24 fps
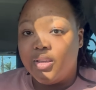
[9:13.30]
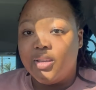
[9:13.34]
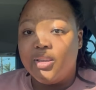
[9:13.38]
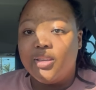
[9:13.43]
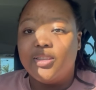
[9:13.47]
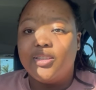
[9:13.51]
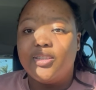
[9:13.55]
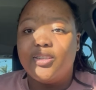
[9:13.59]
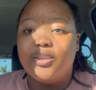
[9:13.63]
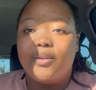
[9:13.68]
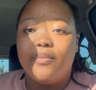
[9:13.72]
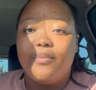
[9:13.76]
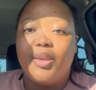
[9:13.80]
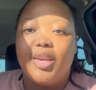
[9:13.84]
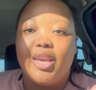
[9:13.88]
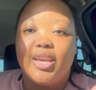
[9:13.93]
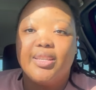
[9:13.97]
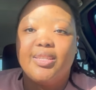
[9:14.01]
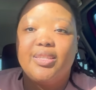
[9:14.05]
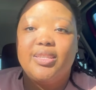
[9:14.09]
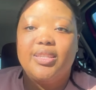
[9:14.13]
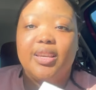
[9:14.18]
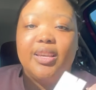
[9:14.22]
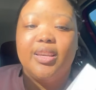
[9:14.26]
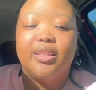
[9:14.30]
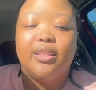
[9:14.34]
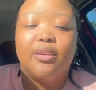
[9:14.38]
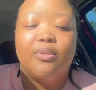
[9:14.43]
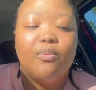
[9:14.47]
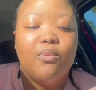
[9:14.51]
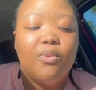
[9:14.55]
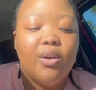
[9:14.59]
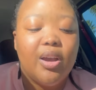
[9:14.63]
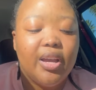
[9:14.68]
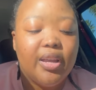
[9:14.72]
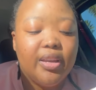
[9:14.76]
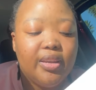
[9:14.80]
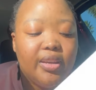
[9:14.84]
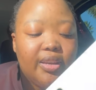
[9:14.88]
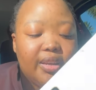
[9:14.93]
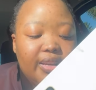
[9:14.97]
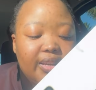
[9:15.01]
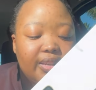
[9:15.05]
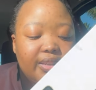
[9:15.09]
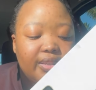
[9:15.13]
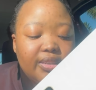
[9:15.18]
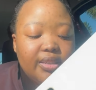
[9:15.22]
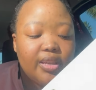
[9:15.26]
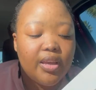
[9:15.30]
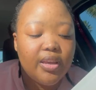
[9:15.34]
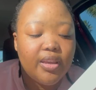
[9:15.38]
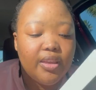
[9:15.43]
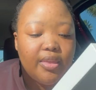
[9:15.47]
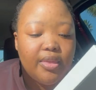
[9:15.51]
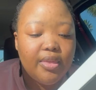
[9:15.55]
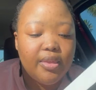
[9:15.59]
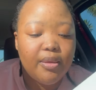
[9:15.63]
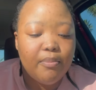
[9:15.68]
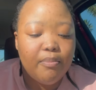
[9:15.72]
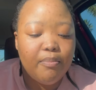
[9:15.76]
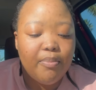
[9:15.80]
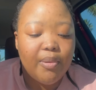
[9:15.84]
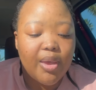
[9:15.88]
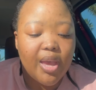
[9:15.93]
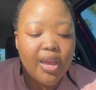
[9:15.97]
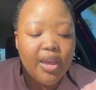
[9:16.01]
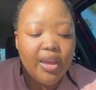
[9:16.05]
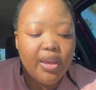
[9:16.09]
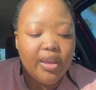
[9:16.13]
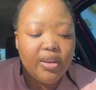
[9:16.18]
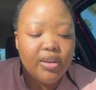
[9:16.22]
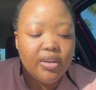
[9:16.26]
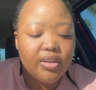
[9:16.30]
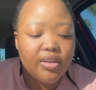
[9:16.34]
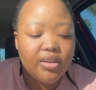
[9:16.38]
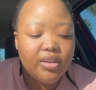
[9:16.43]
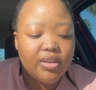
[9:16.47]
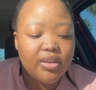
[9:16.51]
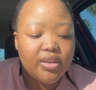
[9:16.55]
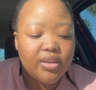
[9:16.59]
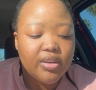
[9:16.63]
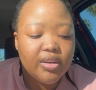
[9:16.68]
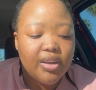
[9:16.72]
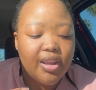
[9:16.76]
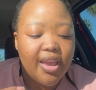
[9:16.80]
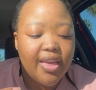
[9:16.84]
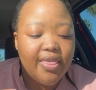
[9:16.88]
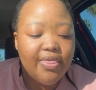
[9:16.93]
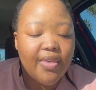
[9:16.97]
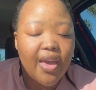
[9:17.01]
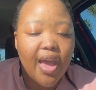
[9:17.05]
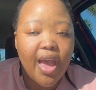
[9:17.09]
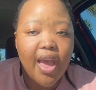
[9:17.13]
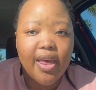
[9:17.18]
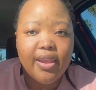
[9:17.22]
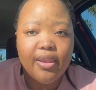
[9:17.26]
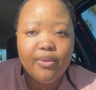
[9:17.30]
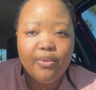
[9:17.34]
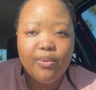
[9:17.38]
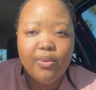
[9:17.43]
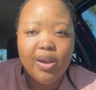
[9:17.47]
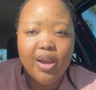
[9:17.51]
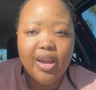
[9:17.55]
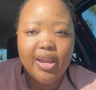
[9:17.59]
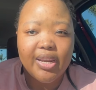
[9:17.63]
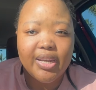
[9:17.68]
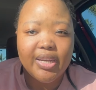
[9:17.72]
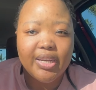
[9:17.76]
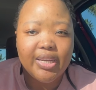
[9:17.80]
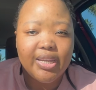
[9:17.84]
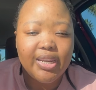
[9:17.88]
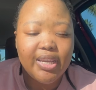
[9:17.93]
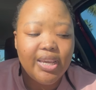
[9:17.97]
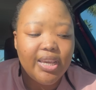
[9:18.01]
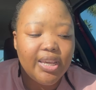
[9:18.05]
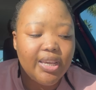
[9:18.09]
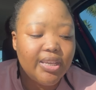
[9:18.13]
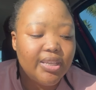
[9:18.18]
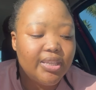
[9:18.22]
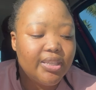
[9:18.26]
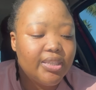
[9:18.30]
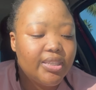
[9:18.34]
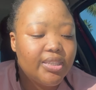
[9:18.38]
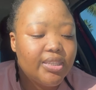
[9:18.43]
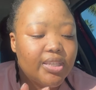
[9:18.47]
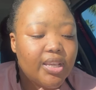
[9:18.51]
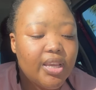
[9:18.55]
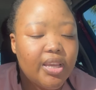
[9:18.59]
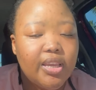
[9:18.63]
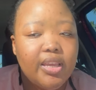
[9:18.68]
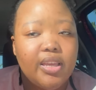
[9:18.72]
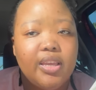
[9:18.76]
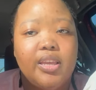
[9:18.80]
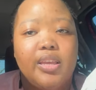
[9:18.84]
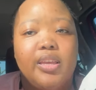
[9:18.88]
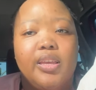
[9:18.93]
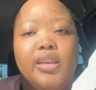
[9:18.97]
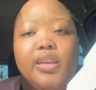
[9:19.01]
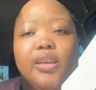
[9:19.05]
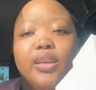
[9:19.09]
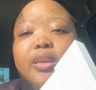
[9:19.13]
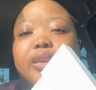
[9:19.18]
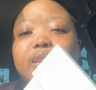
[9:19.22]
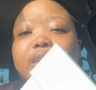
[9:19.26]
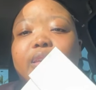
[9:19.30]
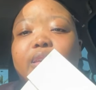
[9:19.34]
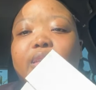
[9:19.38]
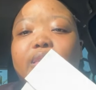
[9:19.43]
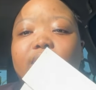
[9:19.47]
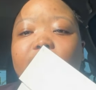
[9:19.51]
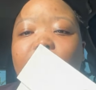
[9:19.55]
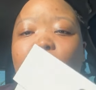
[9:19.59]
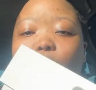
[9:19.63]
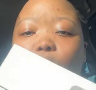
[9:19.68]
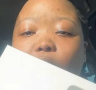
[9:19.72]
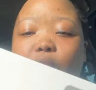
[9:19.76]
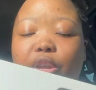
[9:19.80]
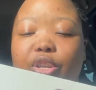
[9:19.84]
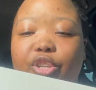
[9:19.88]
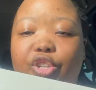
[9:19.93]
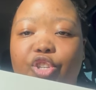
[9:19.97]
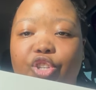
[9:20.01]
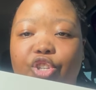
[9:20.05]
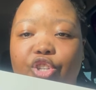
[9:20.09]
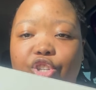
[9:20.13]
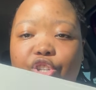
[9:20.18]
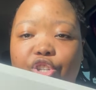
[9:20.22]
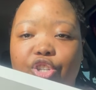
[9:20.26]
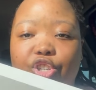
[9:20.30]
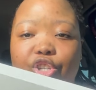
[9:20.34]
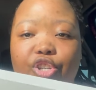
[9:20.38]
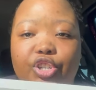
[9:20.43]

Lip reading: So I'm guessing the one is the band and the other one is the watch.